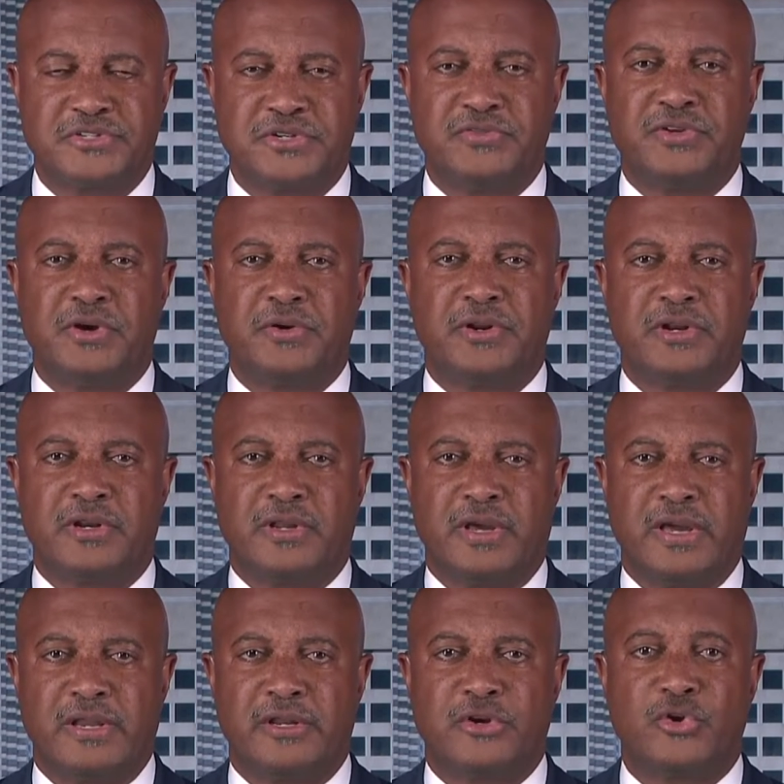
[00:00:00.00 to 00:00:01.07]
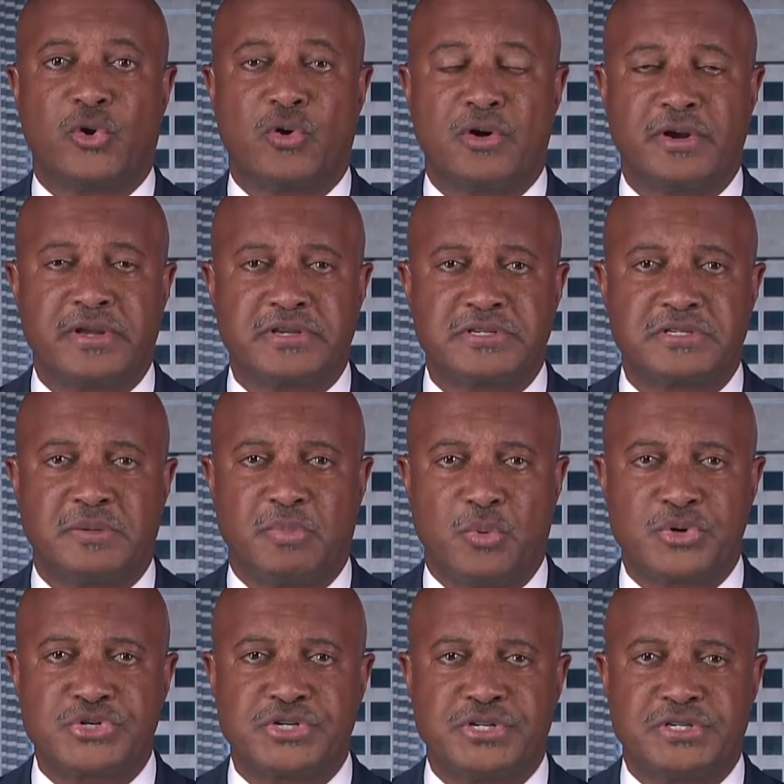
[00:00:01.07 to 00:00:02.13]
as you've noted, a, a, notorious
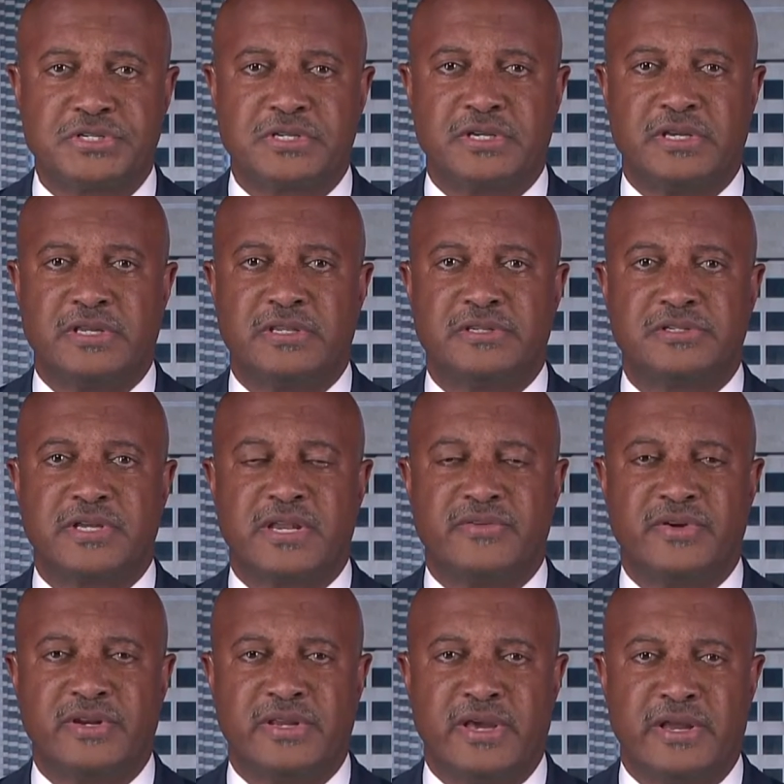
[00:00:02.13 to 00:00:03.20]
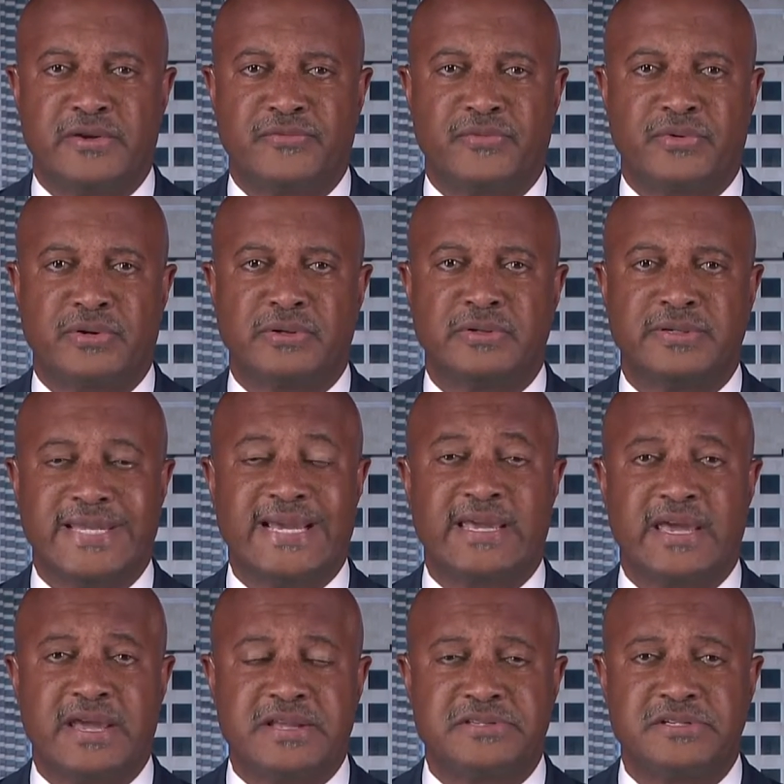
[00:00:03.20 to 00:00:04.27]
abortionist in the state of Indiana for
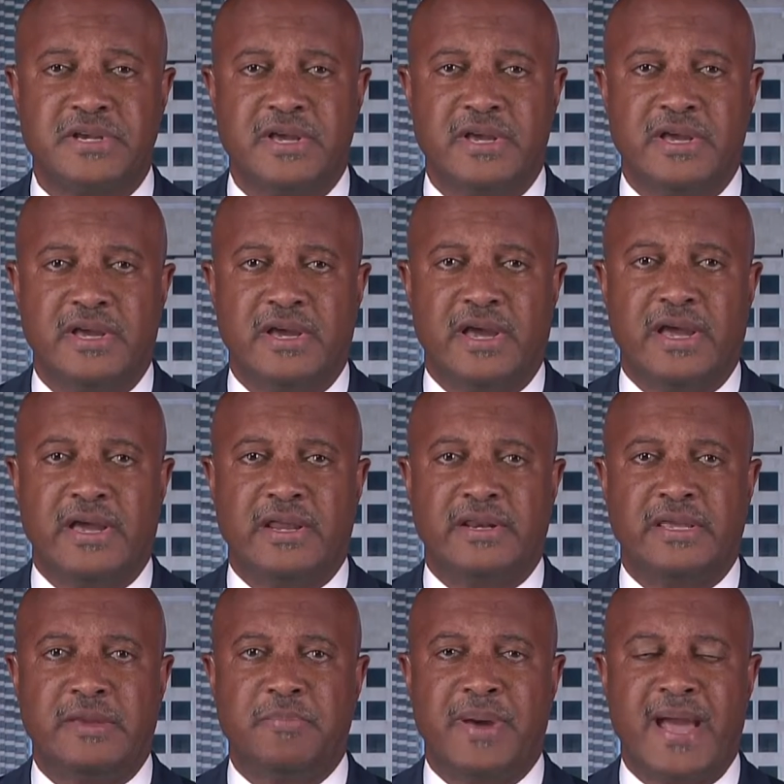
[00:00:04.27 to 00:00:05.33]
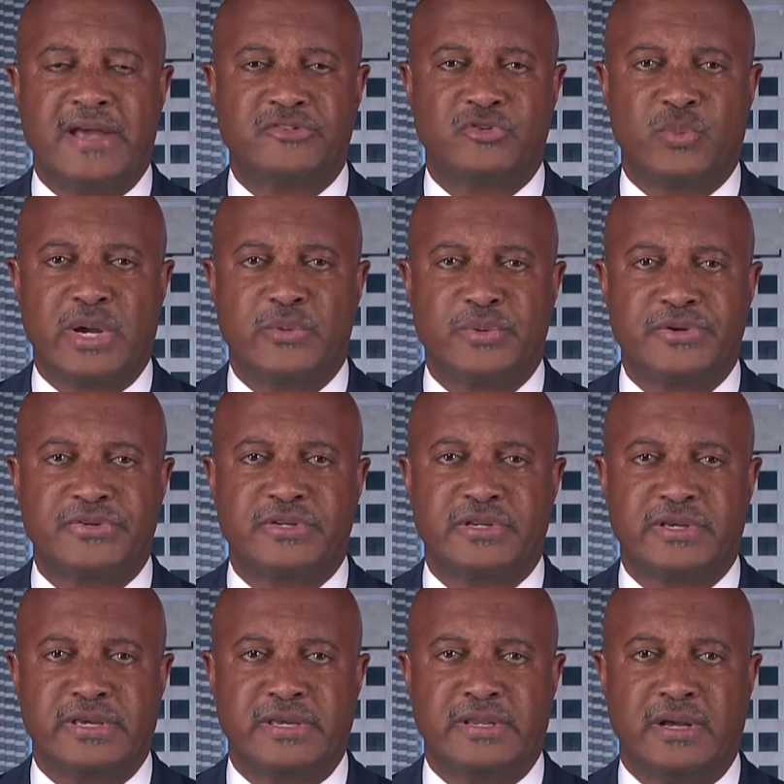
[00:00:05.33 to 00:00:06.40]
decades. And he passed away
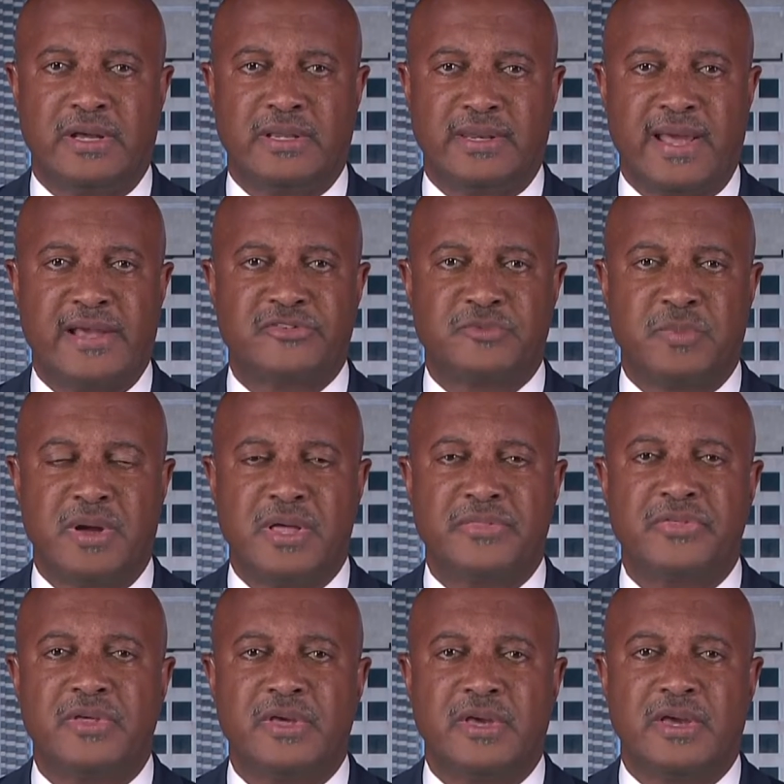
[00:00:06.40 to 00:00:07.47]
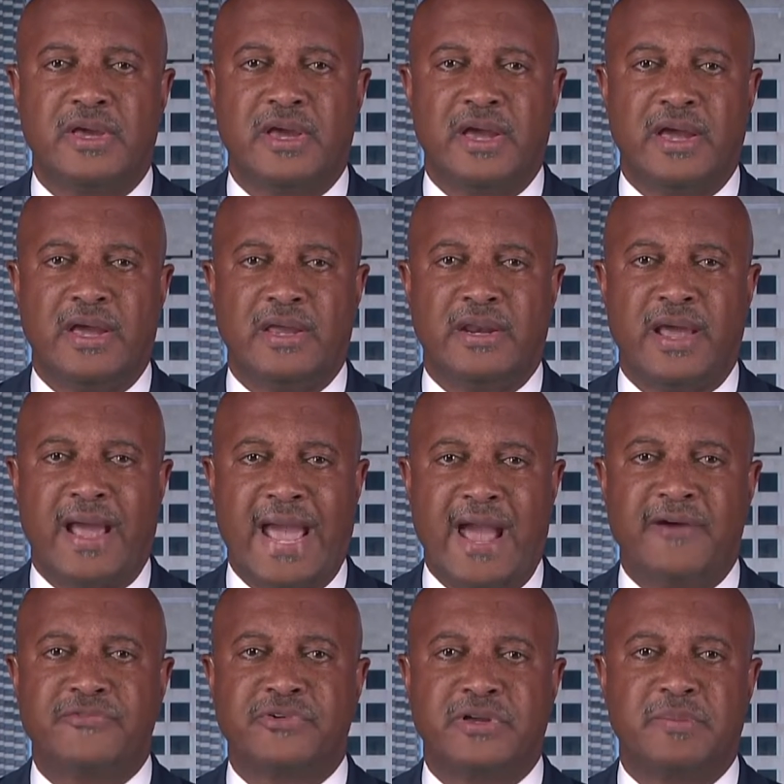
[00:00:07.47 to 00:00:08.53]
recently uh, last month. And
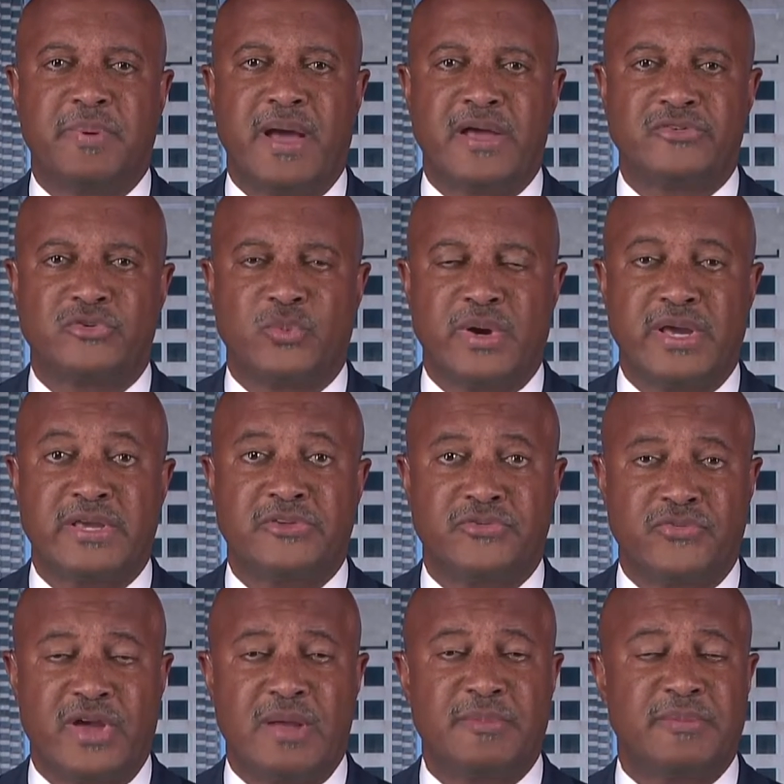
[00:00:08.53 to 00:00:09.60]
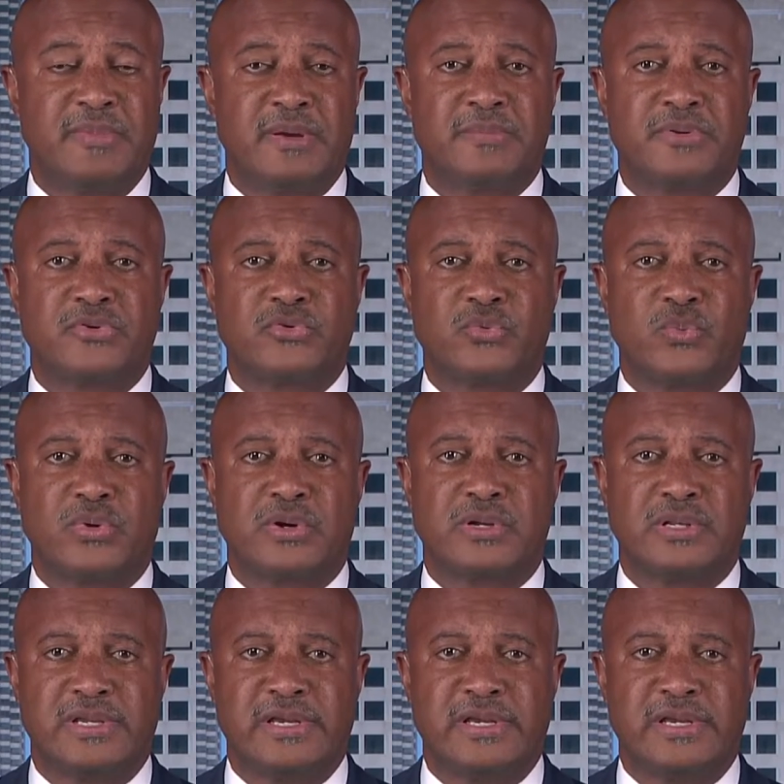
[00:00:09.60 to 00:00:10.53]
after he passed away, his family members were